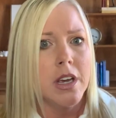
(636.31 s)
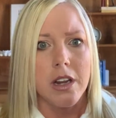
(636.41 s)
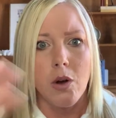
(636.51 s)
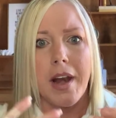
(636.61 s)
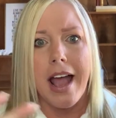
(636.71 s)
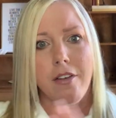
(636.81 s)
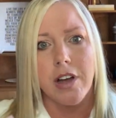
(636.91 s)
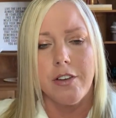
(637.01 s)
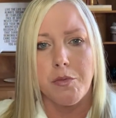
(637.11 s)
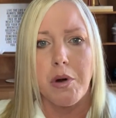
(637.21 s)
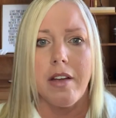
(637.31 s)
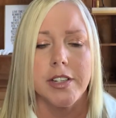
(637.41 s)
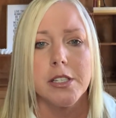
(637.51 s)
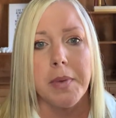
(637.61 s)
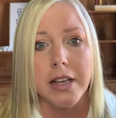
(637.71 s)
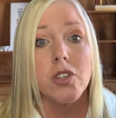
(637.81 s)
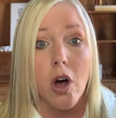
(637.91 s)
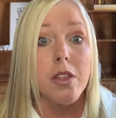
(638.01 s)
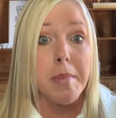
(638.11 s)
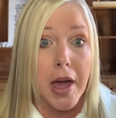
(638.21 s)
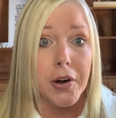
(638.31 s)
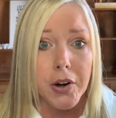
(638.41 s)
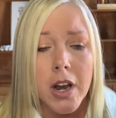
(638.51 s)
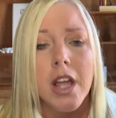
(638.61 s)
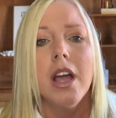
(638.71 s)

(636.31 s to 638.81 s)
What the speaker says: and have kind of a private space, all the better,